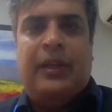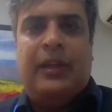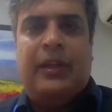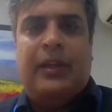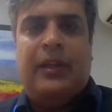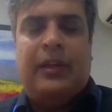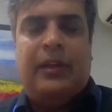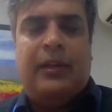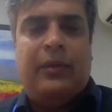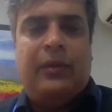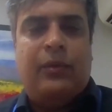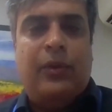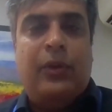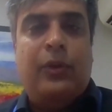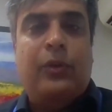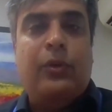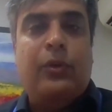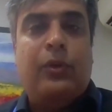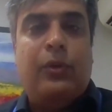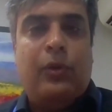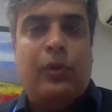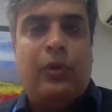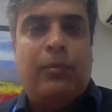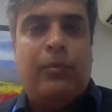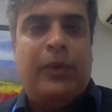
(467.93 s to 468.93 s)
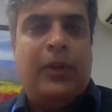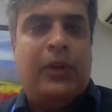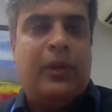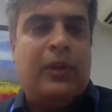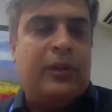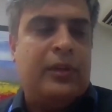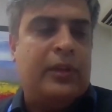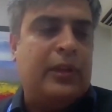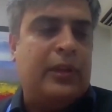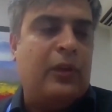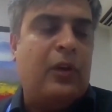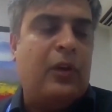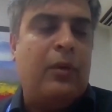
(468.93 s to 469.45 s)
uh, going to grow
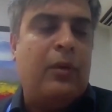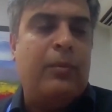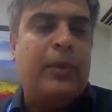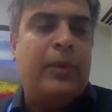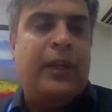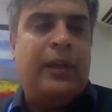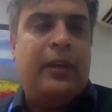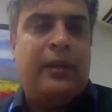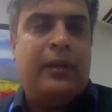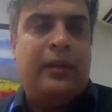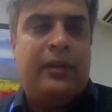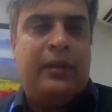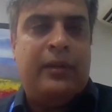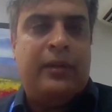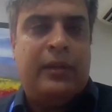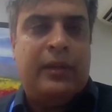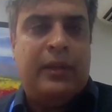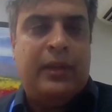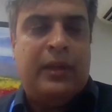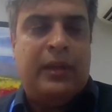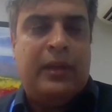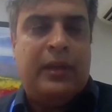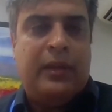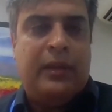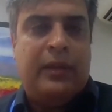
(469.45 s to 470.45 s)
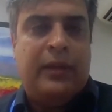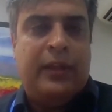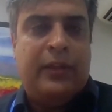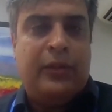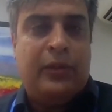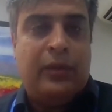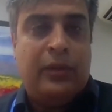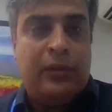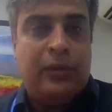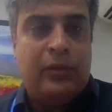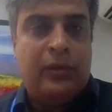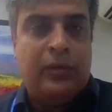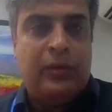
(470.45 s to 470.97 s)
because the government uh, is
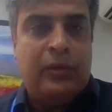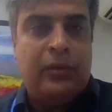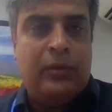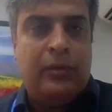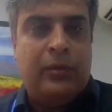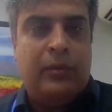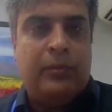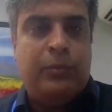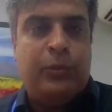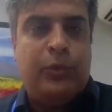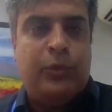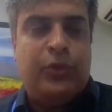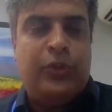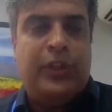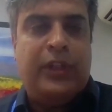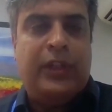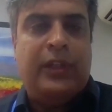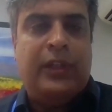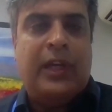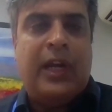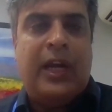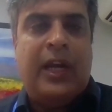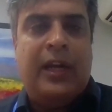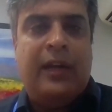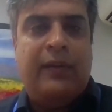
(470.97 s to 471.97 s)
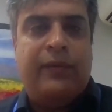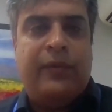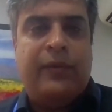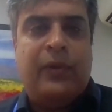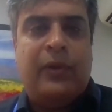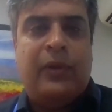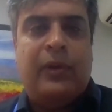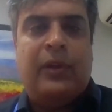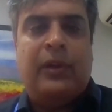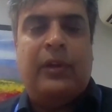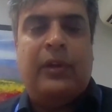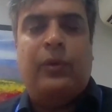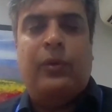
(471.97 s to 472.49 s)
also pushing hard
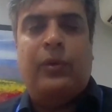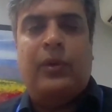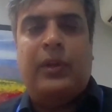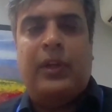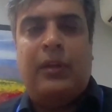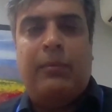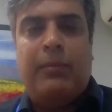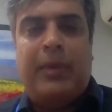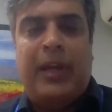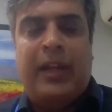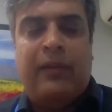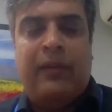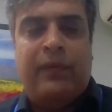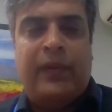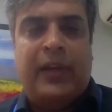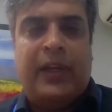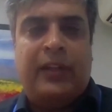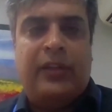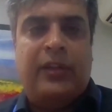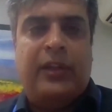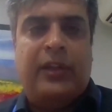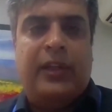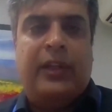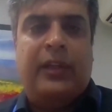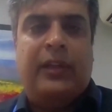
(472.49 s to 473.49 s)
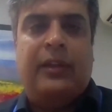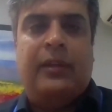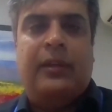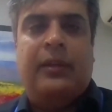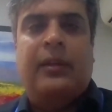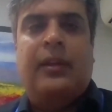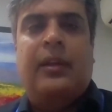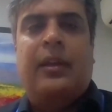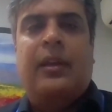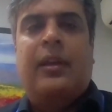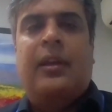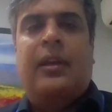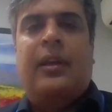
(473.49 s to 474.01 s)
for local
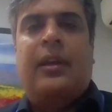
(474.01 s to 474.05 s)
manufacturing